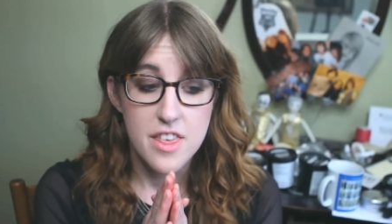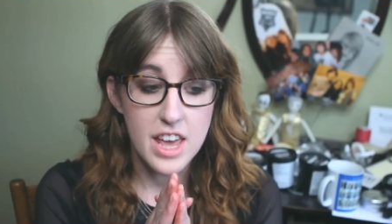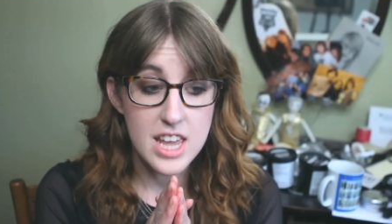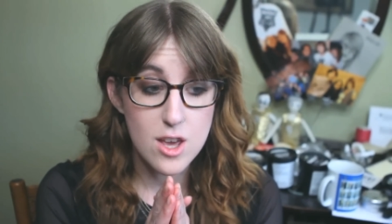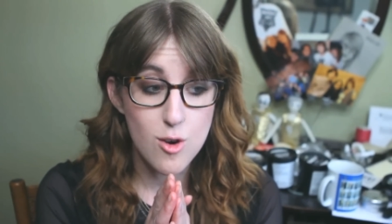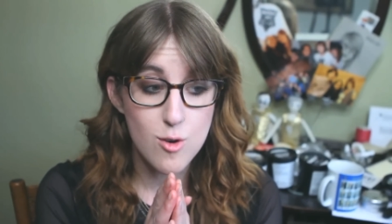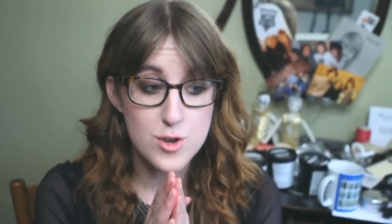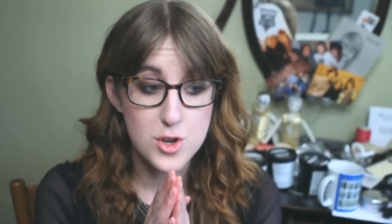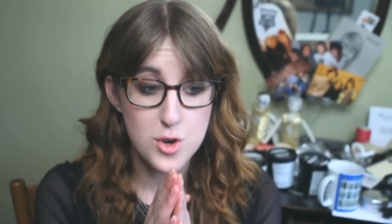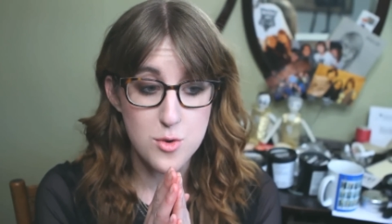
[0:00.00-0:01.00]
Thank you
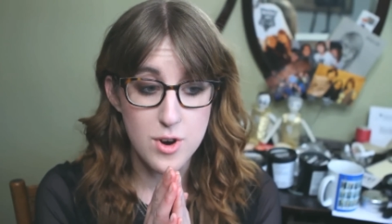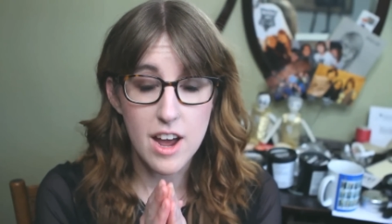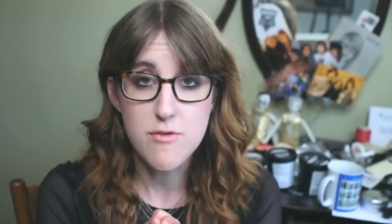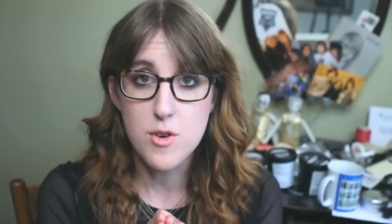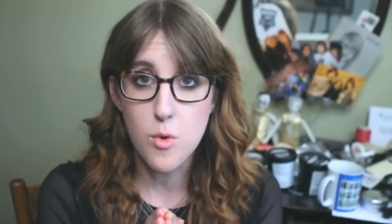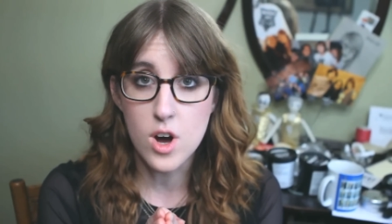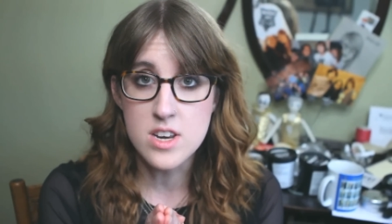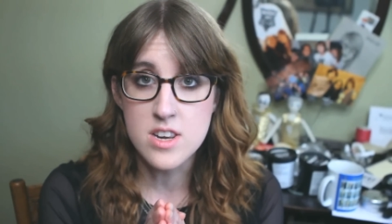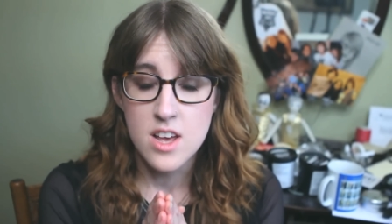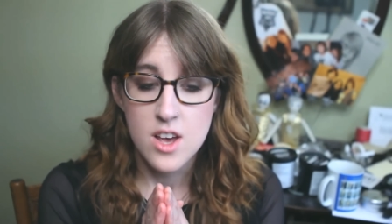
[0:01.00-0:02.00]
to
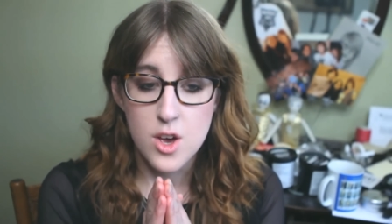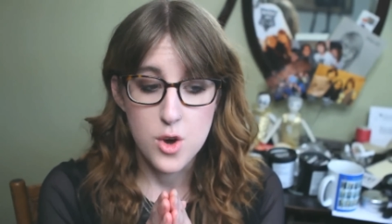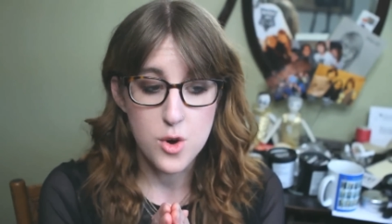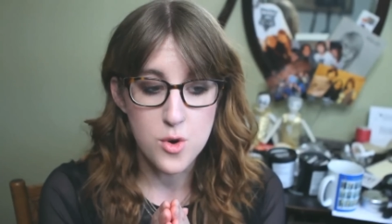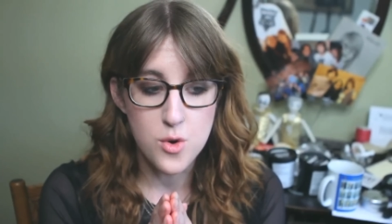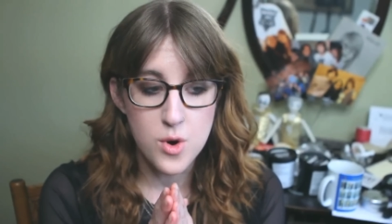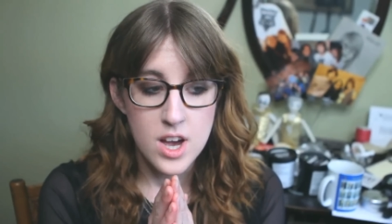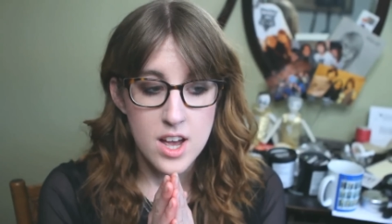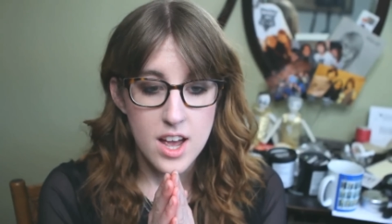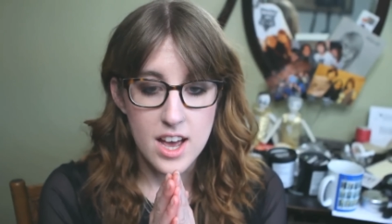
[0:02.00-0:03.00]
everyone who
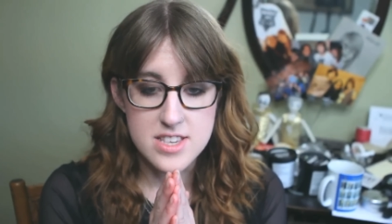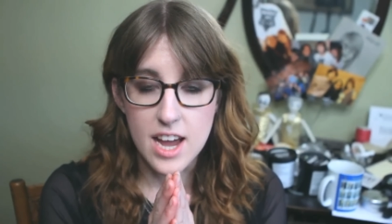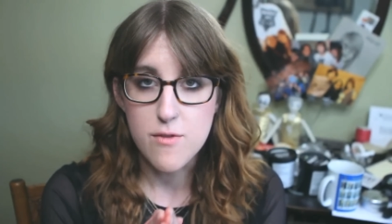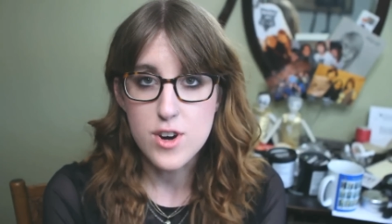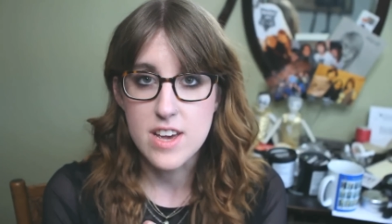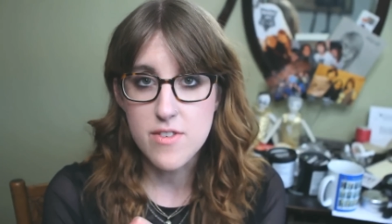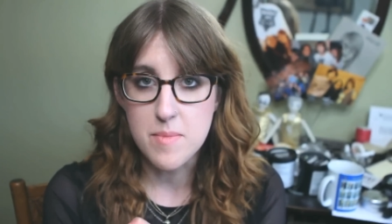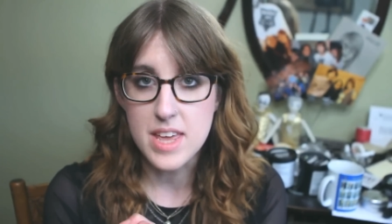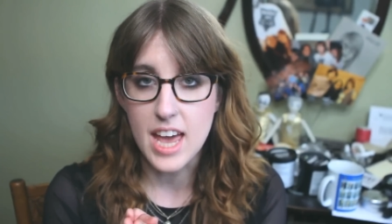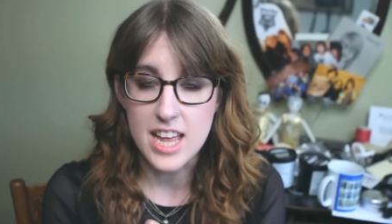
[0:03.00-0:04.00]
has ever given
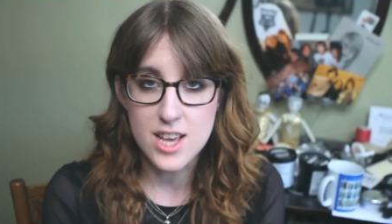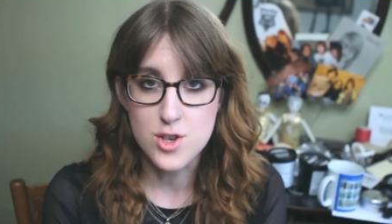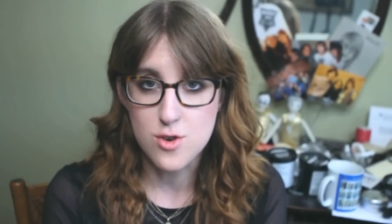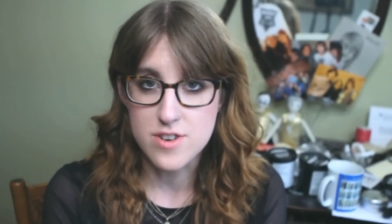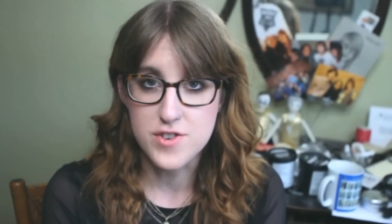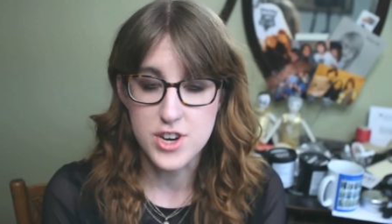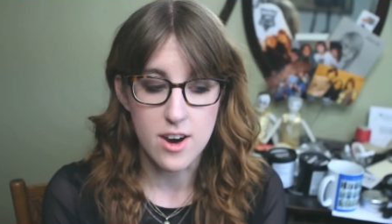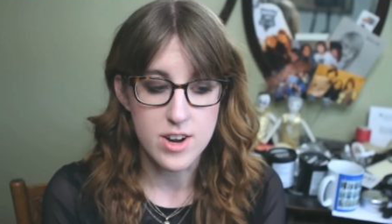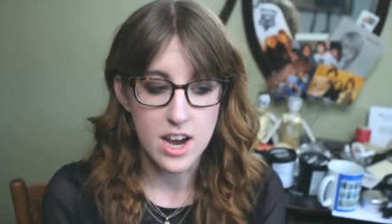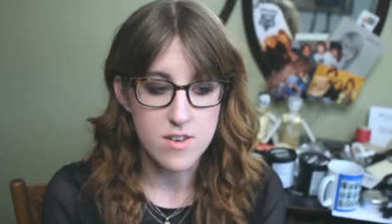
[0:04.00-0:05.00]
me any sort of
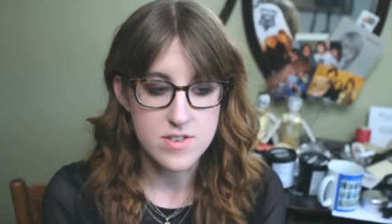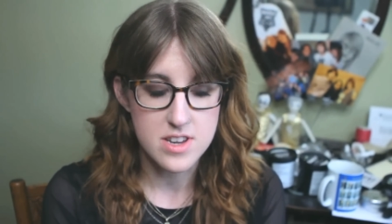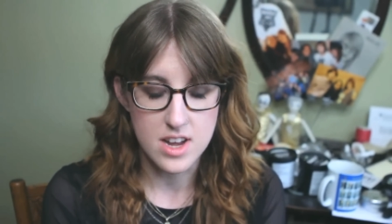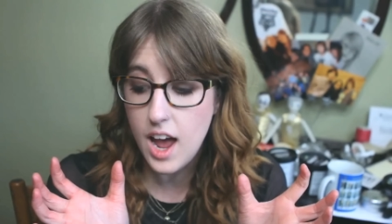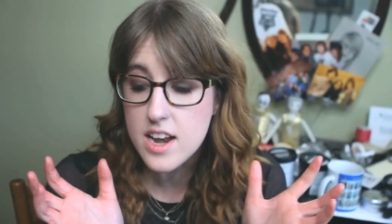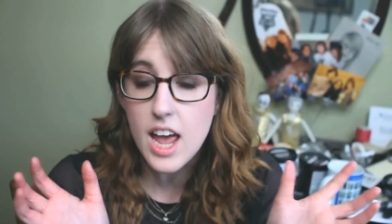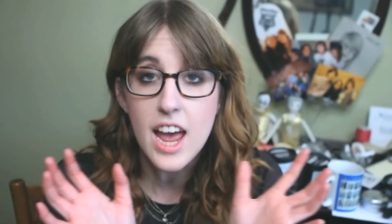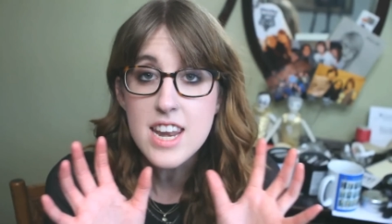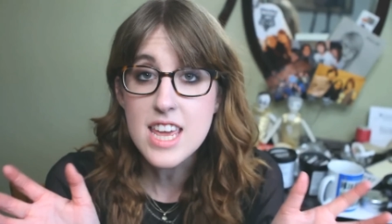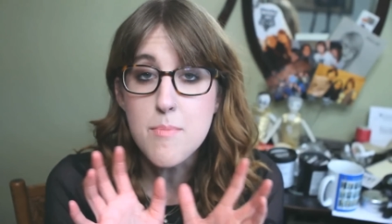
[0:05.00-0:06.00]
shout out and
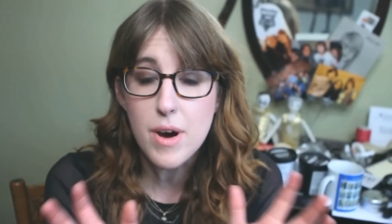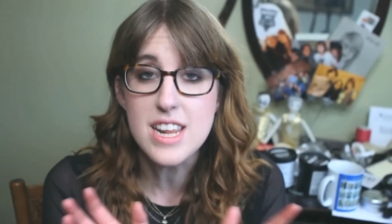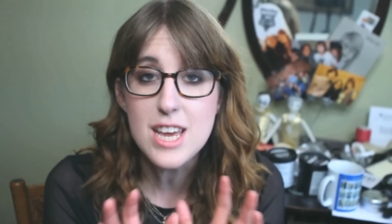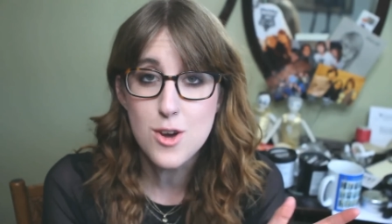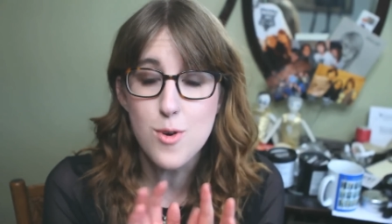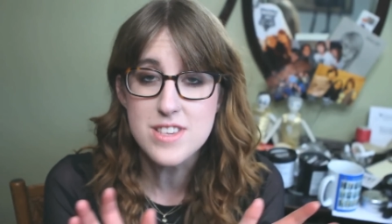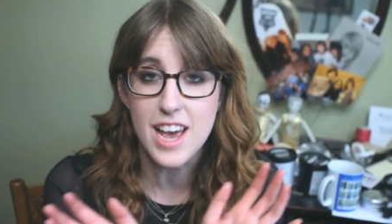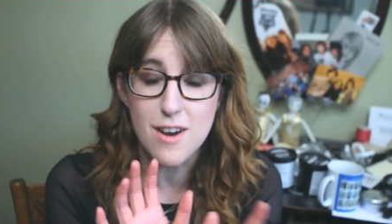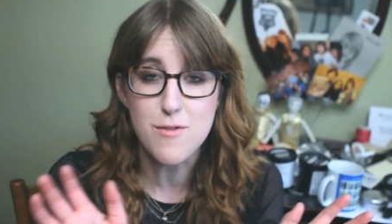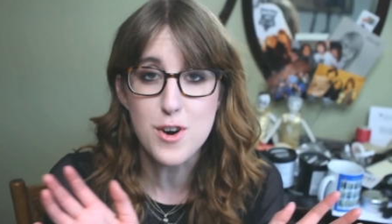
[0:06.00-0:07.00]
anybody who has
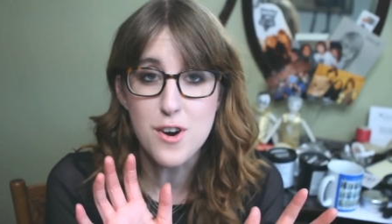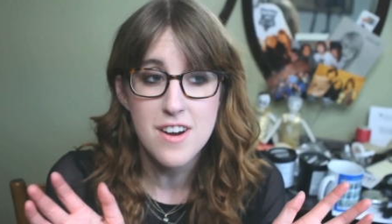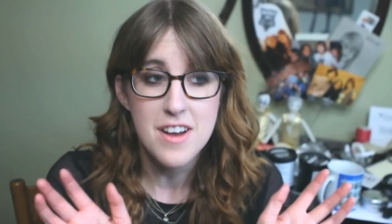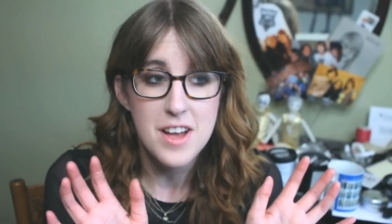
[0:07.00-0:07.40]
ever